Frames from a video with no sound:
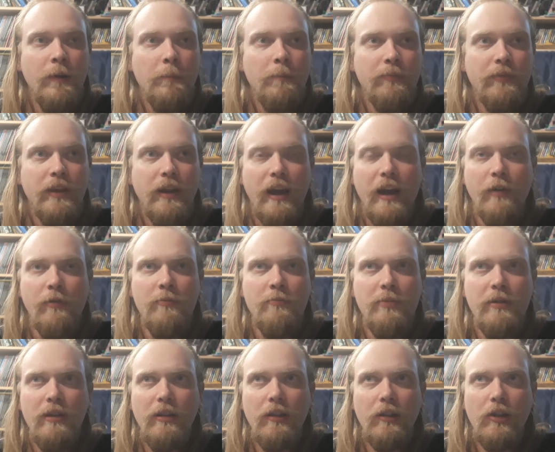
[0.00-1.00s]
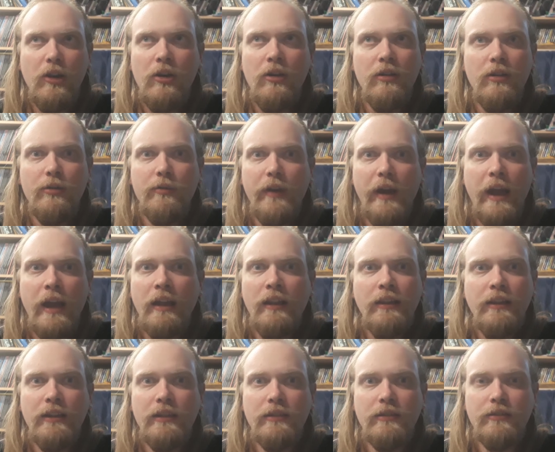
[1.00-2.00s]
There haven't been a lot of
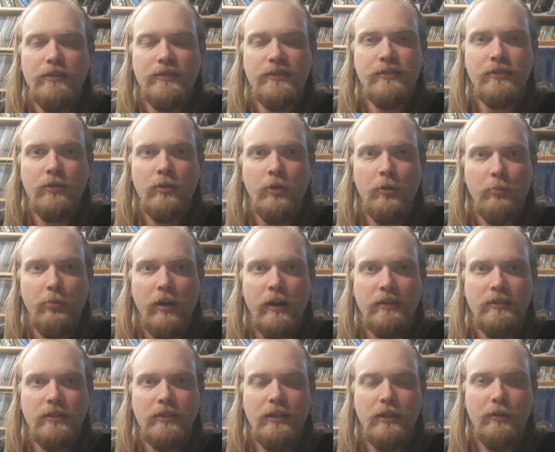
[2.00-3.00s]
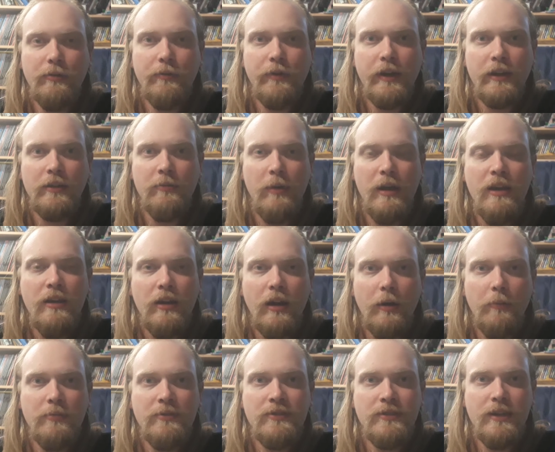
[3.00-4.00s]
aliens or practical effect
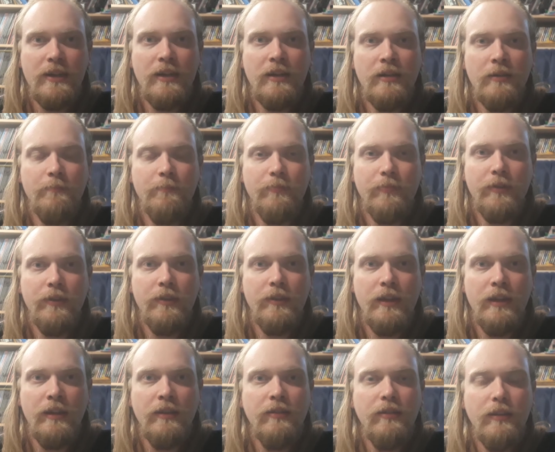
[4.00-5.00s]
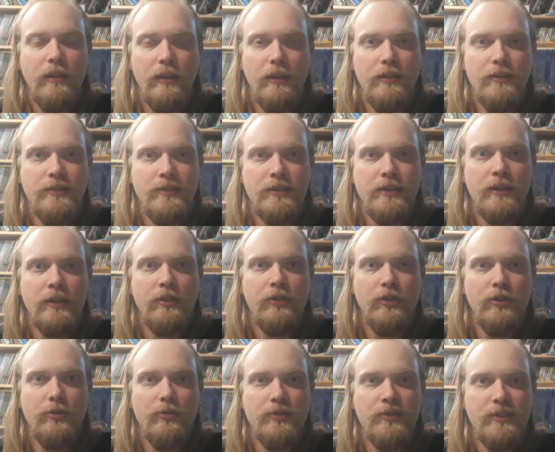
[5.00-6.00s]
makeups in these
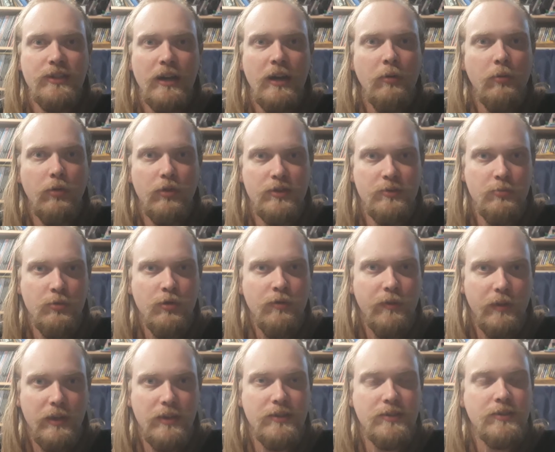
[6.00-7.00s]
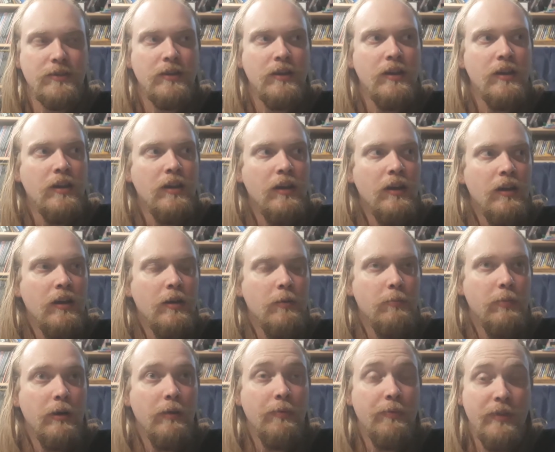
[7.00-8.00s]
new Star Wars movies.
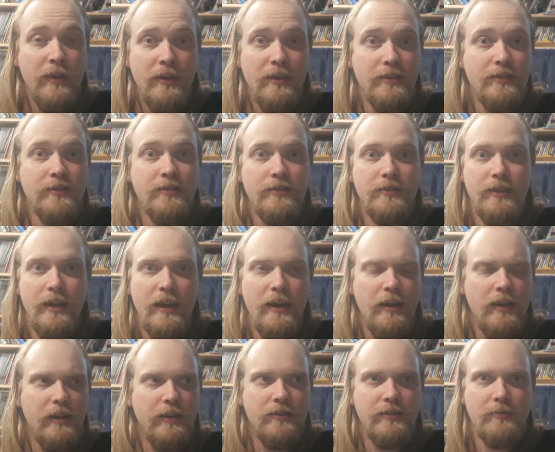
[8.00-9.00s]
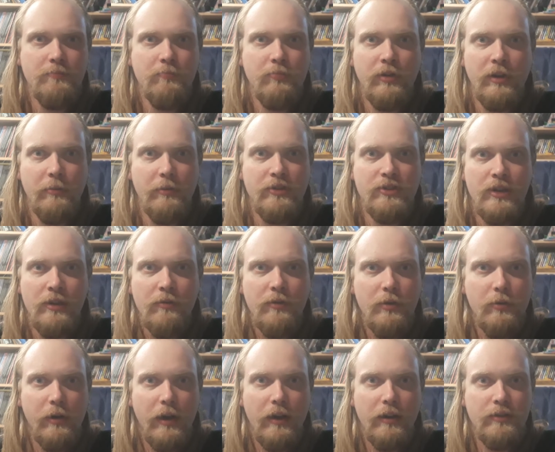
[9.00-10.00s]
But this, yeah, it's pretty much
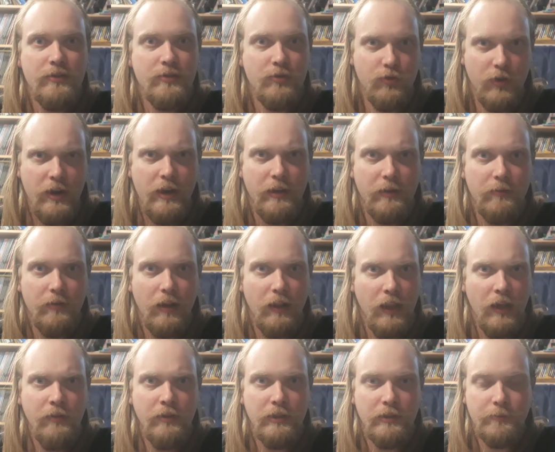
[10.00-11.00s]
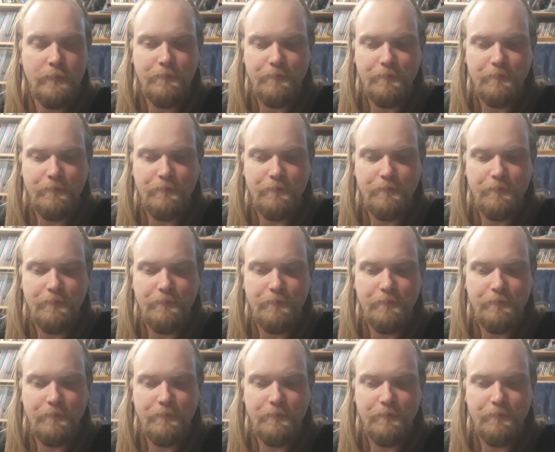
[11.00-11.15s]
everywhere. It's great. I love it.